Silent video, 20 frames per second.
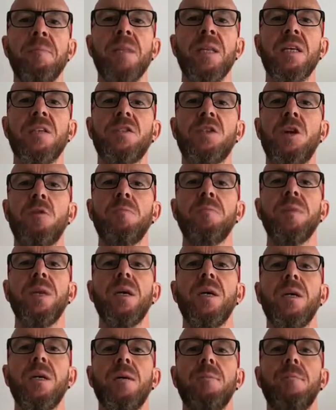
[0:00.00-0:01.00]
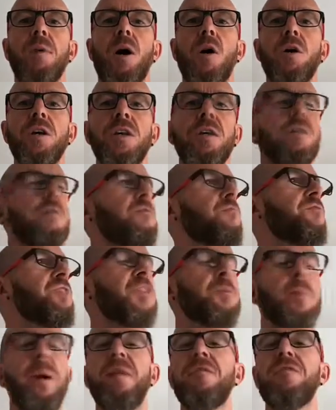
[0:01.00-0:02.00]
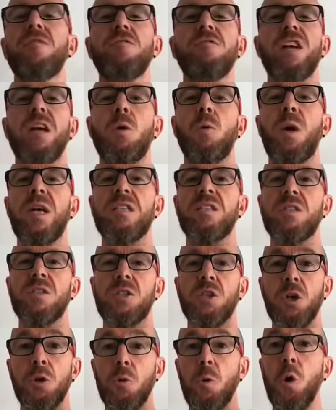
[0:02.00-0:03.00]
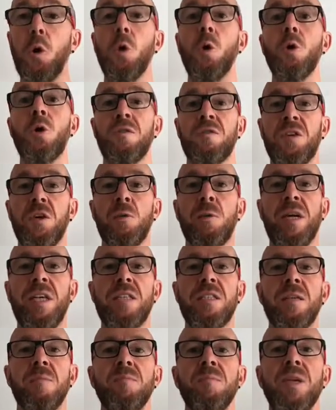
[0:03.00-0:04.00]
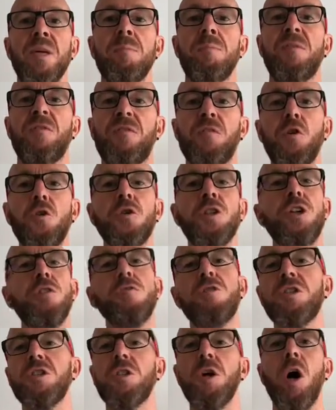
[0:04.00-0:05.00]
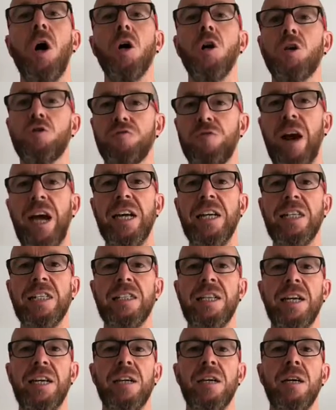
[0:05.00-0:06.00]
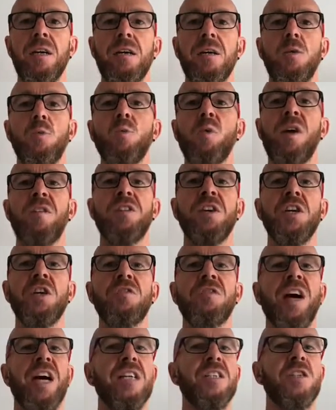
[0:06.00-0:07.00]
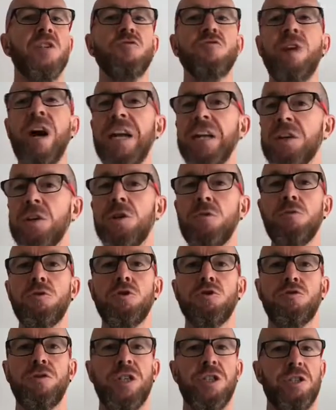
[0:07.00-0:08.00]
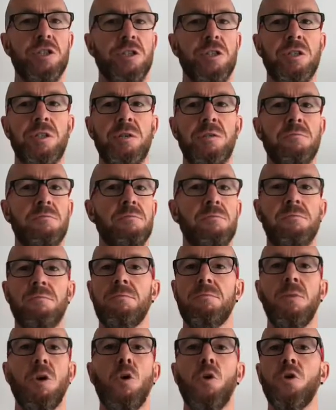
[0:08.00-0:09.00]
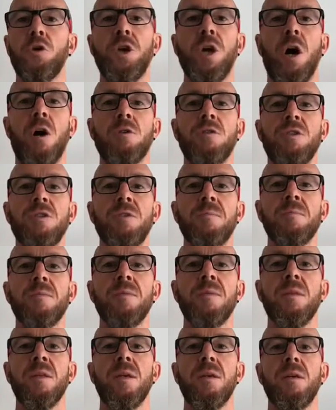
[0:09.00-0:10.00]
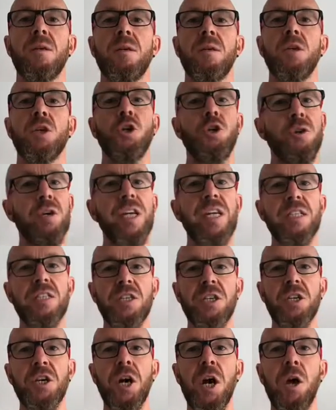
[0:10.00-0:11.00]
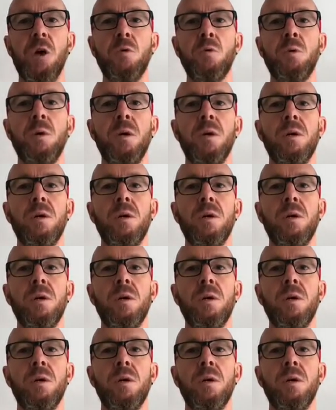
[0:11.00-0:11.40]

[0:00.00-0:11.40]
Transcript: So my respectful request to all of you is, before you start grading whether you've had great nutrition or not, you need to know,